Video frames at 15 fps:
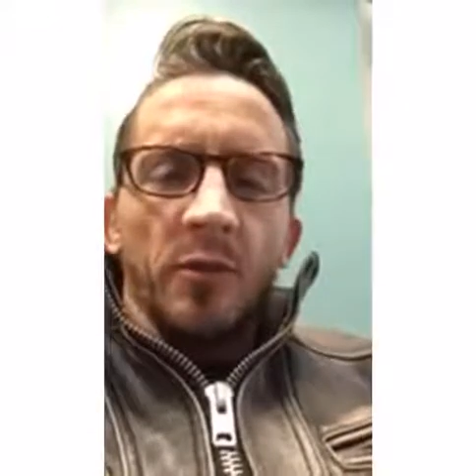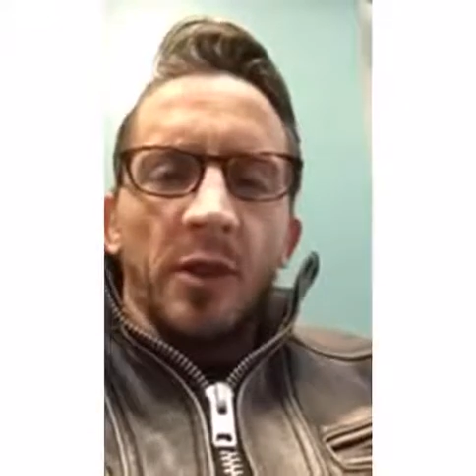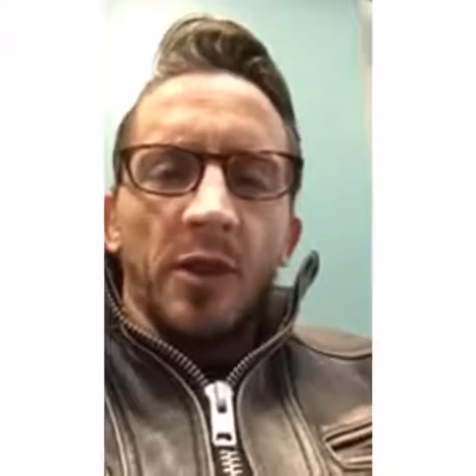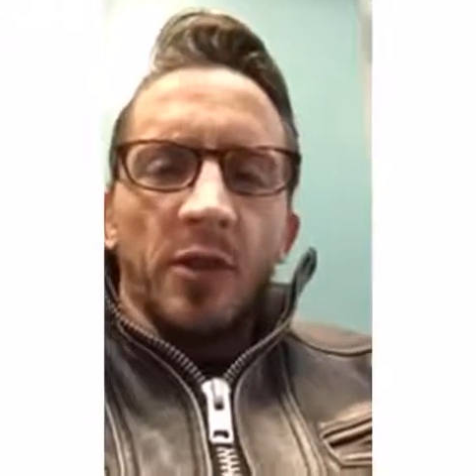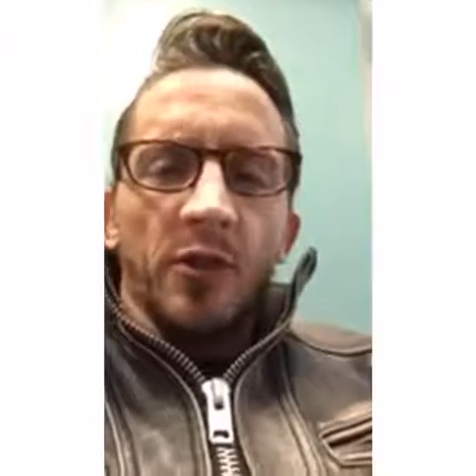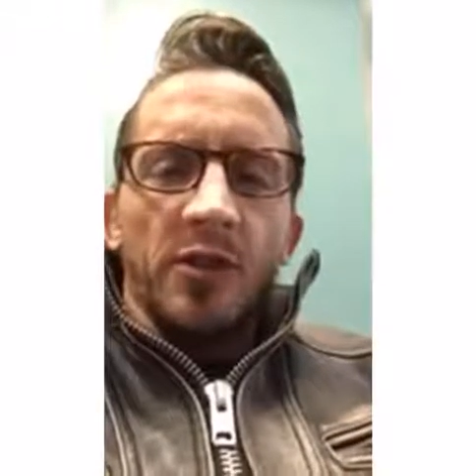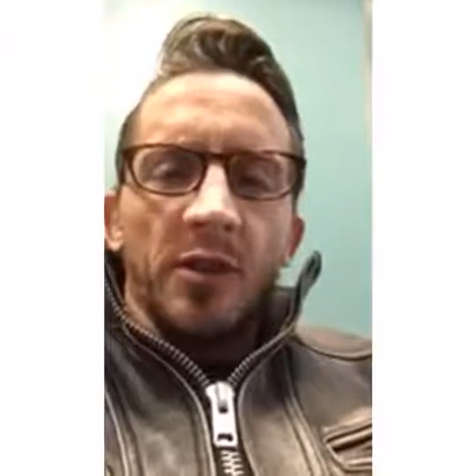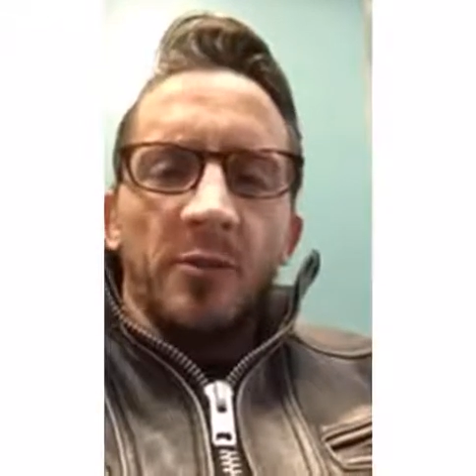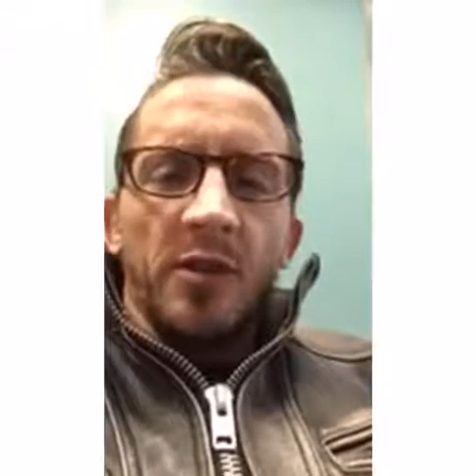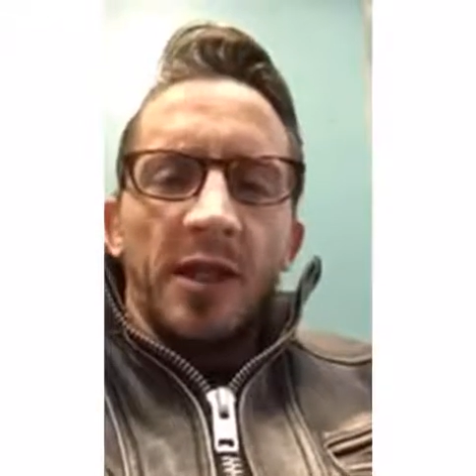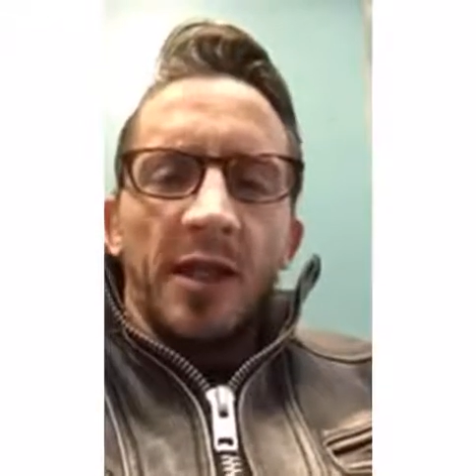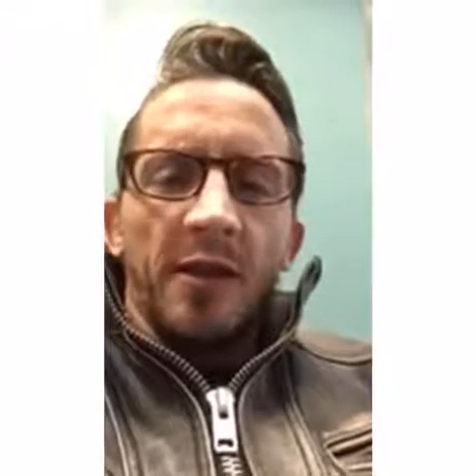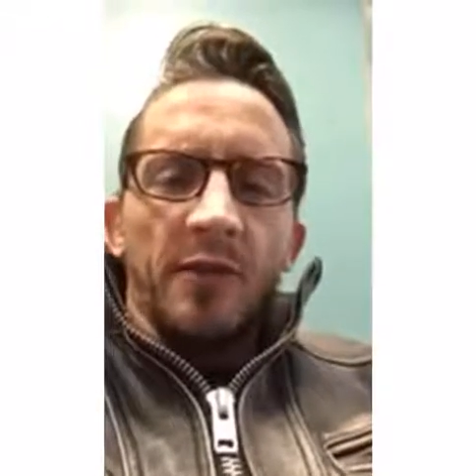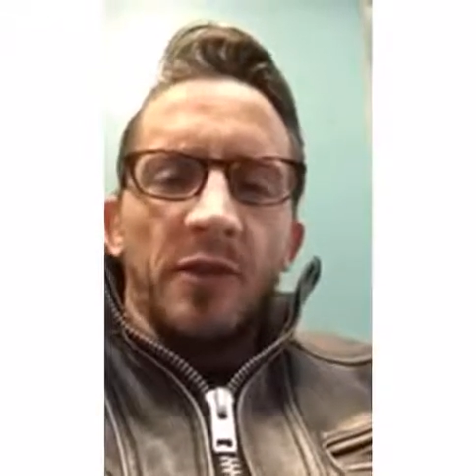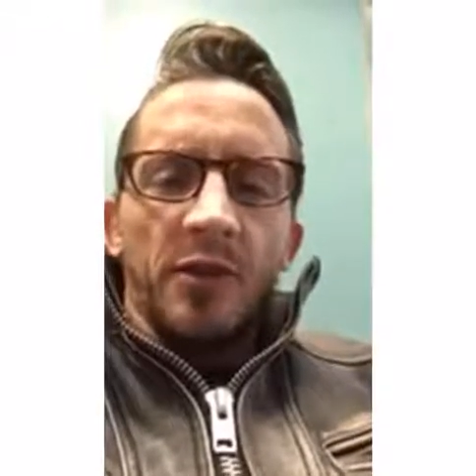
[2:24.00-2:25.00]
Borrego seems to
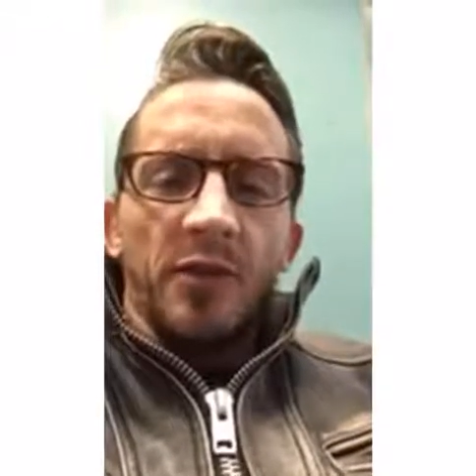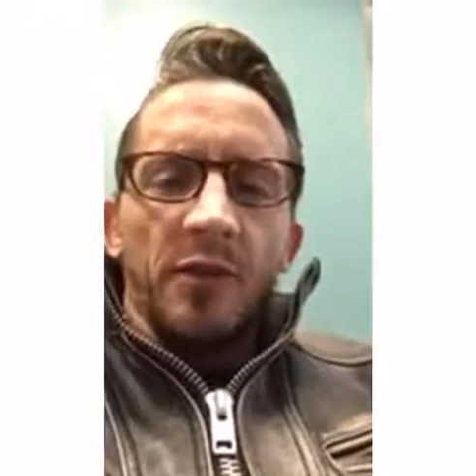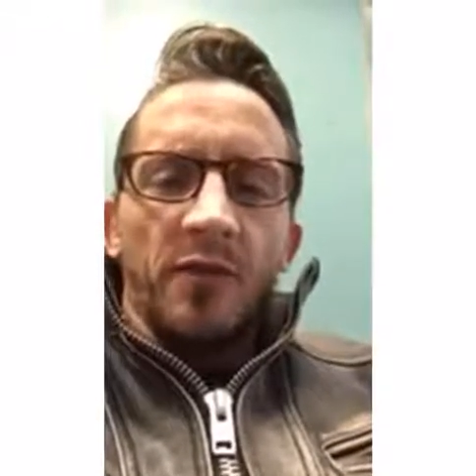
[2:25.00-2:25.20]
have such a